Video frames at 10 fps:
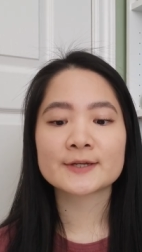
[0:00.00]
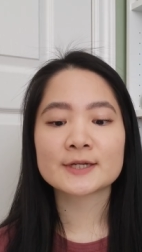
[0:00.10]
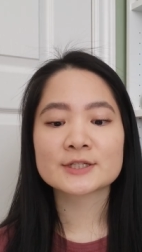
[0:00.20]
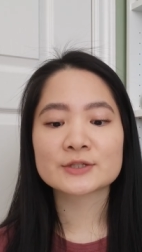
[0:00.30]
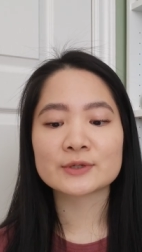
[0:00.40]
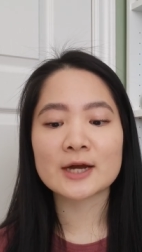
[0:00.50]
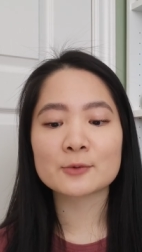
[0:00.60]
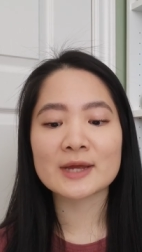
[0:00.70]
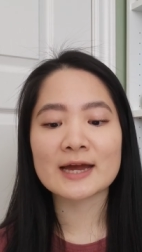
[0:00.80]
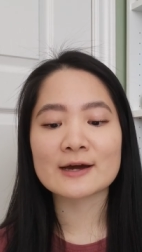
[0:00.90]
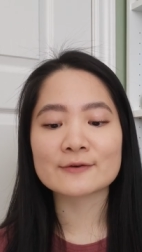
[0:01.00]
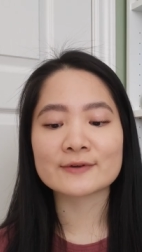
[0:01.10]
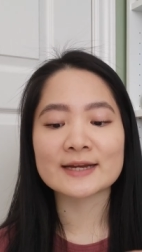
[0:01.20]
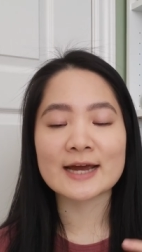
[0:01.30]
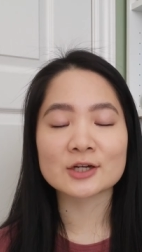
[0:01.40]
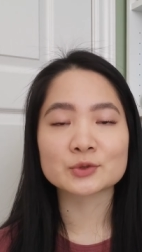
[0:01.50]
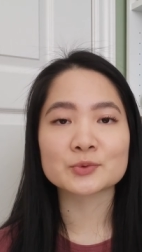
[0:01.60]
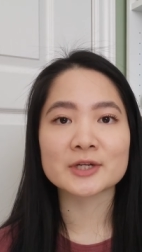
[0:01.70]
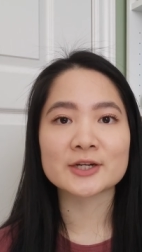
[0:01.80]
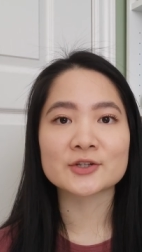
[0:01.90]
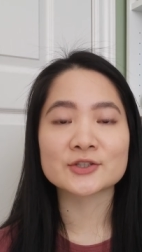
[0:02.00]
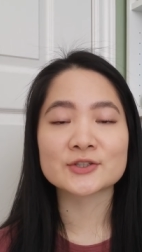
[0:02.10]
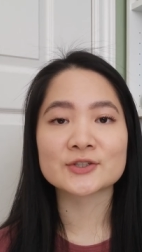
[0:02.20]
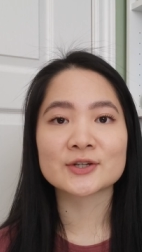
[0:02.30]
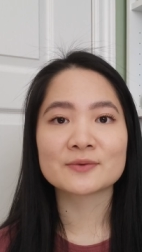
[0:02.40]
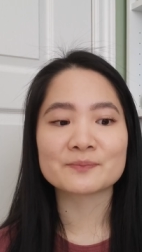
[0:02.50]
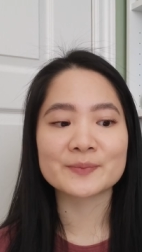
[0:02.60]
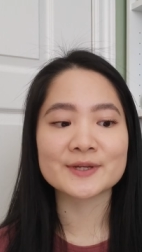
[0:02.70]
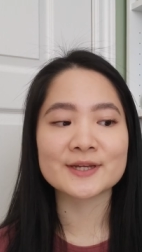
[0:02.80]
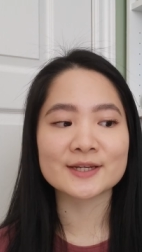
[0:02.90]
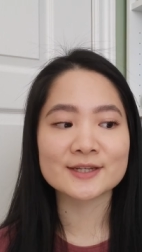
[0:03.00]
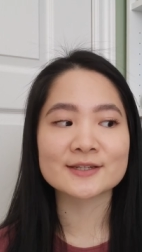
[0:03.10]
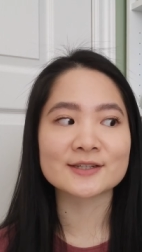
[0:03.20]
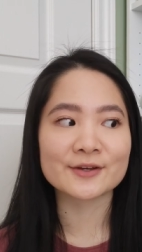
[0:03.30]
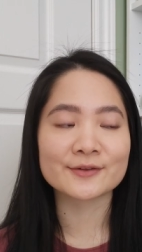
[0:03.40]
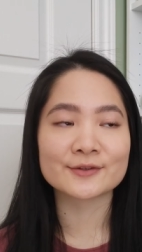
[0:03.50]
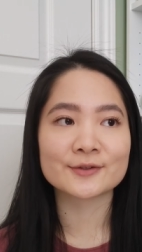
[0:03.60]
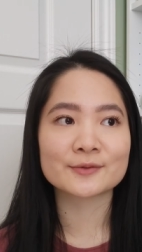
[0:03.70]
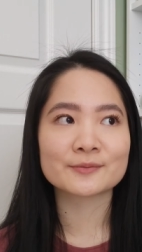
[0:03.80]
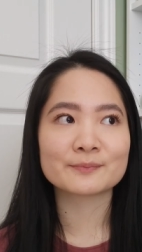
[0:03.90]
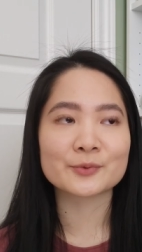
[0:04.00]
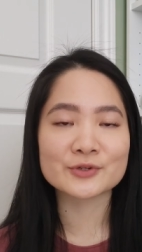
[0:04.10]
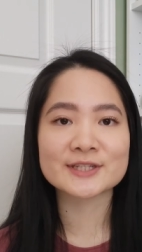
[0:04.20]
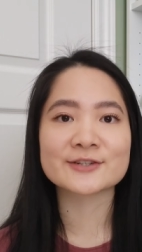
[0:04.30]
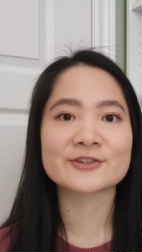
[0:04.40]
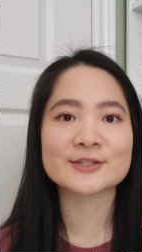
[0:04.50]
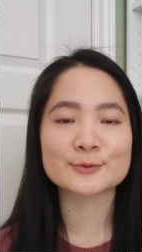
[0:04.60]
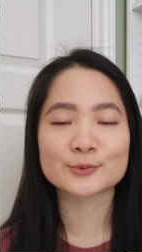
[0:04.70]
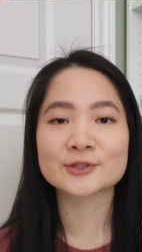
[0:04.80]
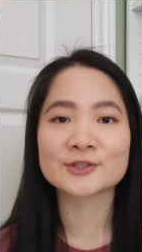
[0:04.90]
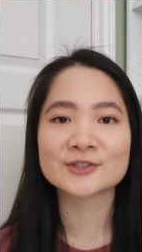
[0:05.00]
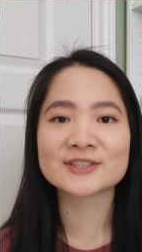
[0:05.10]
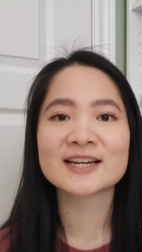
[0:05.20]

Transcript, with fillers: so now we have an actual character being in another book series world